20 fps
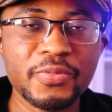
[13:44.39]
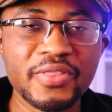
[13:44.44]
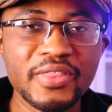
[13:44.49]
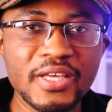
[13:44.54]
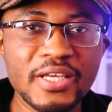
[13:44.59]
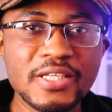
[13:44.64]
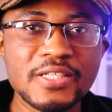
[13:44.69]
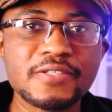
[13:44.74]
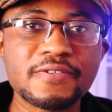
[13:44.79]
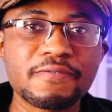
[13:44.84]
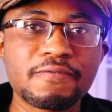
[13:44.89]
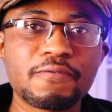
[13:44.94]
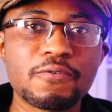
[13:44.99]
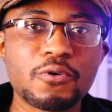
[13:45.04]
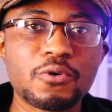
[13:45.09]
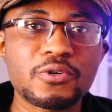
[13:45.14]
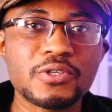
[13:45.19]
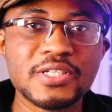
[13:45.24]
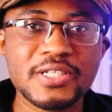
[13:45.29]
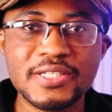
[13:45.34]
these
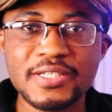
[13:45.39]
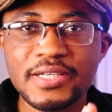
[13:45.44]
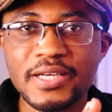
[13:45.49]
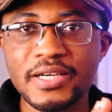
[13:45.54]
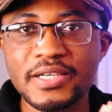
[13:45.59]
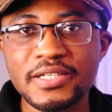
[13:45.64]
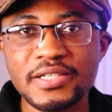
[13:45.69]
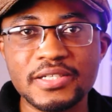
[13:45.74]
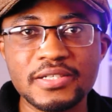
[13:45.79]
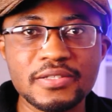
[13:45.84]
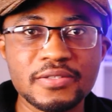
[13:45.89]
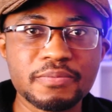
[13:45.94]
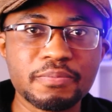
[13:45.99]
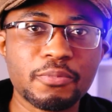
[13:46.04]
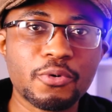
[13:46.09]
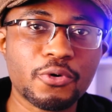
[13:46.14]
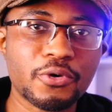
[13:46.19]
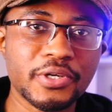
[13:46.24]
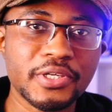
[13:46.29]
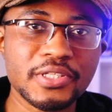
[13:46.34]
4 discussion
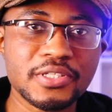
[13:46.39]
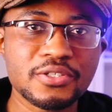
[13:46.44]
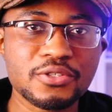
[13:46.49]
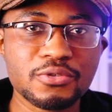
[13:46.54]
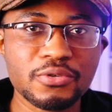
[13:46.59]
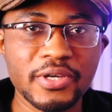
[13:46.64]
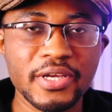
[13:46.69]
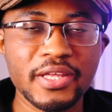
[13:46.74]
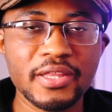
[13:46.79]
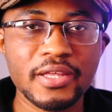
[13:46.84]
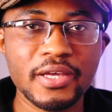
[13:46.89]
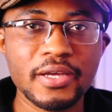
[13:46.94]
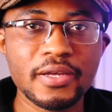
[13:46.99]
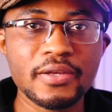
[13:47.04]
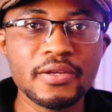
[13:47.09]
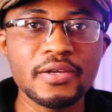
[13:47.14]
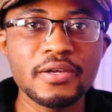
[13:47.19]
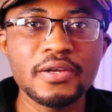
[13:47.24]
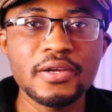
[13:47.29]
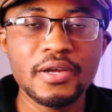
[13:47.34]
points together,
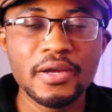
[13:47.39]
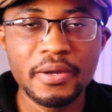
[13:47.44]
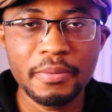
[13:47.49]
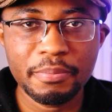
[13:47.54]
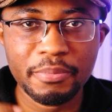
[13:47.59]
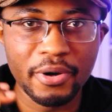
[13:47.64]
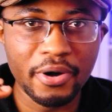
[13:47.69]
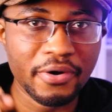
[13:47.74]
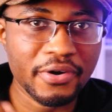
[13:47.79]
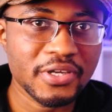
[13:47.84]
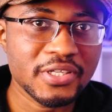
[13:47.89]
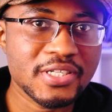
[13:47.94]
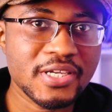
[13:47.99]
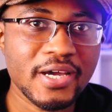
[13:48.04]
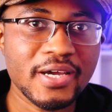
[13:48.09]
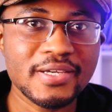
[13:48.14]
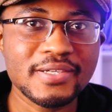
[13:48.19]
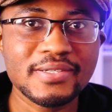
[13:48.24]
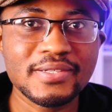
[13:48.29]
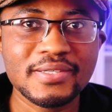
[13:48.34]

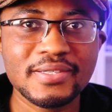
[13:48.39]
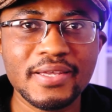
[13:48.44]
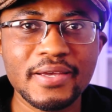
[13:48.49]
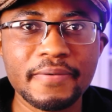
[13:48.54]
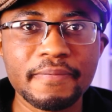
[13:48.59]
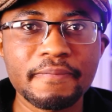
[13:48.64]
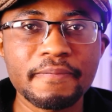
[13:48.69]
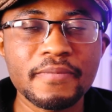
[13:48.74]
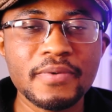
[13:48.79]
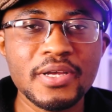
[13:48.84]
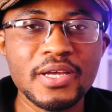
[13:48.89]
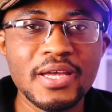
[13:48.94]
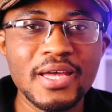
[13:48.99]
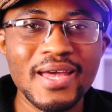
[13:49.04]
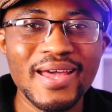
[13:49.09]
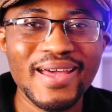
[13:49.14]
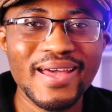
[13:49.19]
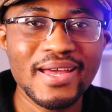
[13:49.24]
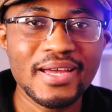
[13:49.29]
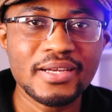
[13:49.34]
prioritize them,
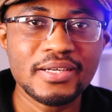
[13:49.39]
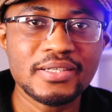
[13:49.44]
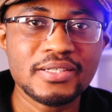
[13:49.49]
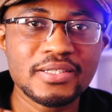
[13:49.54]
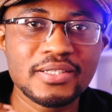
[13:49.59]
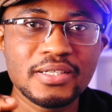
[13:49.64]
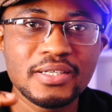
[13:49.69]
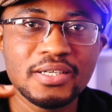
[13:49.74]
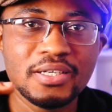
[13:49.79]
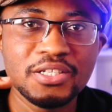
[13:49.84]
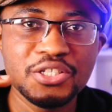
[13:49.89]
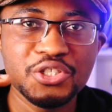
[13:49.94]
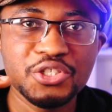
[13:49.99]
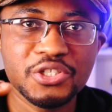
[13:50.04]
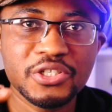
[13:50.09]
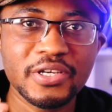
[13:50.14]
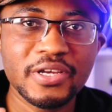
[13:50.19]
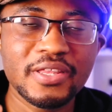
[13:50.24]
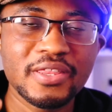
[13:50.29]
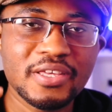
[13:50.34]
and
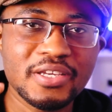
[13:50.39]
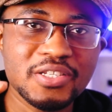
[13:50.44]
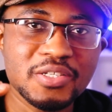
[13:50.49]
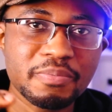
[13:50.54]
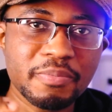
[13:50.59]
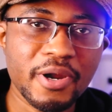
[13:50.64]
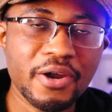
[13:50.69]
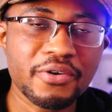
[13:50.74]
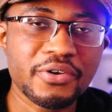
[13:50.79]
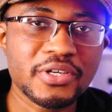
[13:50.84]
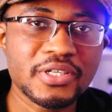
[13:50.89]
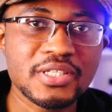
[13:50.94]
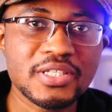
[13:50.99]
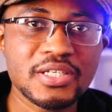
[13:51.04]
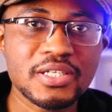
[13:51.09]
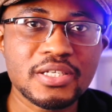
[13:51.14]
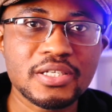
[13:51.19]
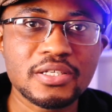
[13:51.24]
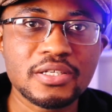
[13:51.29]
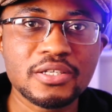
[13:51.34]
share this
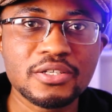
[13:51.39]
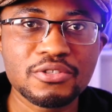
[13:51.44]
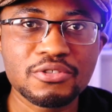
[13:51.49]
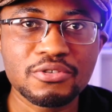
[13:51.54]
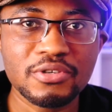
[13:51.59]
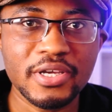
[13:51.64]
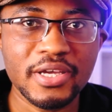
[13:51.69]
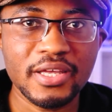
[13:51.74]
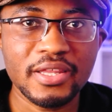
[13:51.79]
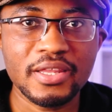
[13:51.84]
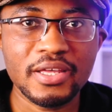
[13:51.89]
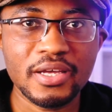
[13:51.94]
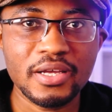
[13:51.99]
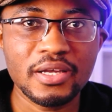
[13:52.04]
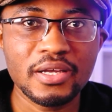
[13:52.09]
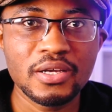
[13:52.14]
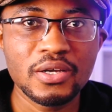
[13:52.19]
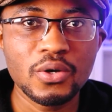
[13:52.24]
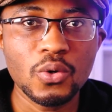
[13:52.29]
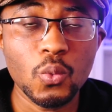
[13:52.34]
priority together
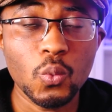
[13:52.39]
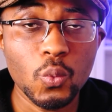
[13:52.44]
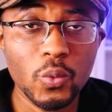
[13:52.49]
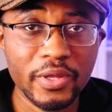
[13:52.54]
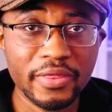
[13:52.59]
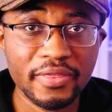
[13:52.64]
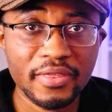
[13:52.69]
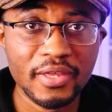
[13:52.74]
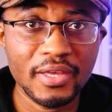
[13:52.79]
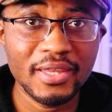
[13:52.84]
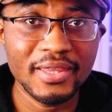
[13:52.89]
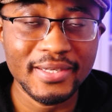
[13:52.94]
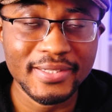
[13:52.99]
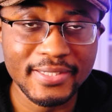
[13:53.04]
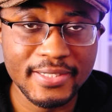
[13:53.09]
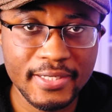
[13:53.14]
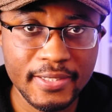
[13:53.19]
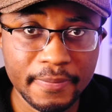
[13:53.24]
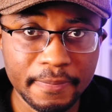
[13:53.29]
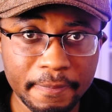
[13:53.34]
with the
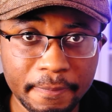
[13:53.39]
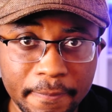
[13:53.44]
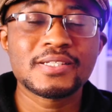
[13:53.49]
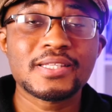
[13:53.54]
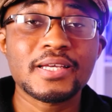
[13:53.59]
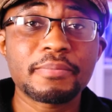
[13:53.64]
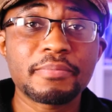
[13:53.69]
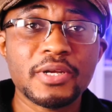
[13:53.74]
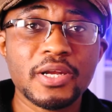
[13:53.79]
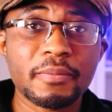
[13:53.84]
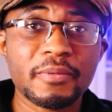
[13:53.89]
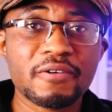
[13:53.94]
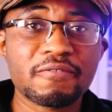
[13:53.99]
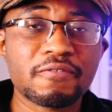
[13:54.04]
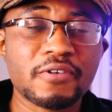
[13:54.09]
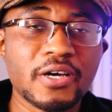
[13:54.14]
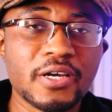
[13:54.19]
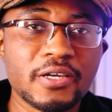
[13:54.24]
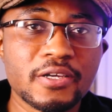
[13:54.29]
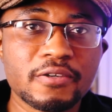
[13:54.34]
team. Step number
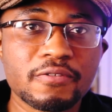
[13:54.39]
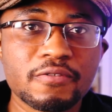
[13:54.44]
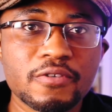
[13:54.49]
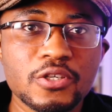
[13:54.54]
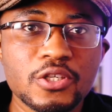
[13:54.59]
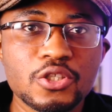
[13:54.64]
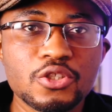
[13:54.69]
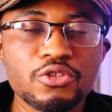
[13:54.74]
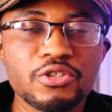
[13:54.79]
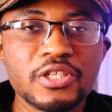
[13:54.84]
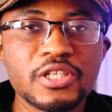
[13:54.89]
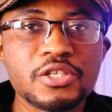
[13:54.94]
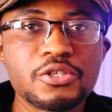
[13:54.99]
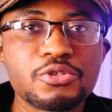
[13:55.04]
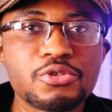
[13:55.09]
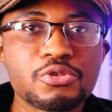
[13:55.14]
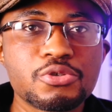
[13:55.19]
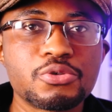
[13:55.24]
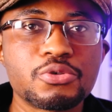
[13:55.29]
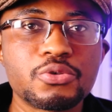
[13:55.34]
5, you
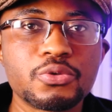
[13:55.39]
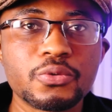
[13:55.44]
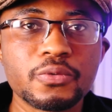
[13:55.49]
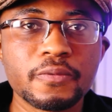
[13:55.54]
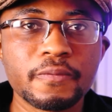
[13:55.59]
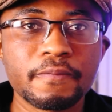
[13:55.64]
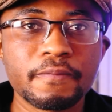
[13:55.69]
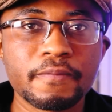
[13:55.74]
need to